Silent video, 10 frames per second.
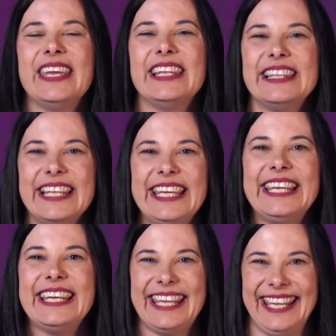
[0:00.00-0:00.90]

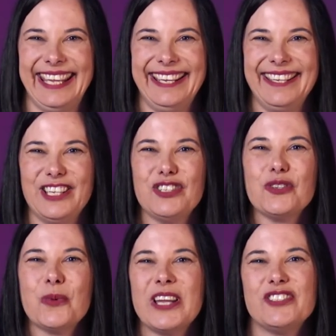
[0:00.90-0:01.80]
Lean in
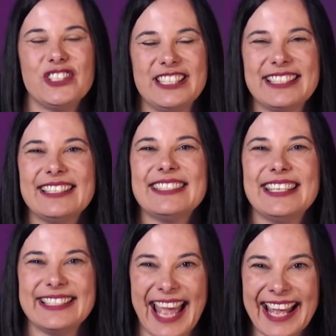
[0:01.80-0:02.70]
to what Jesus
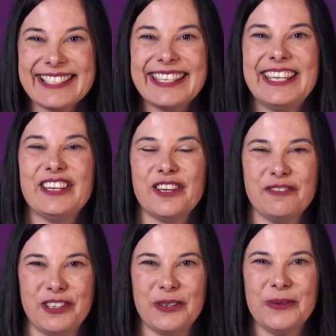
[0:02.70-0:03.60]
is asking
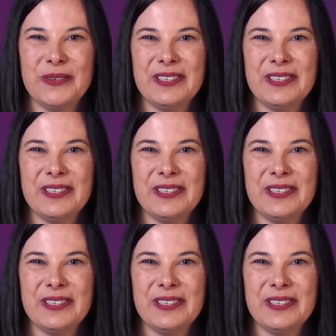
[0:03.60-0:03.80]
of you.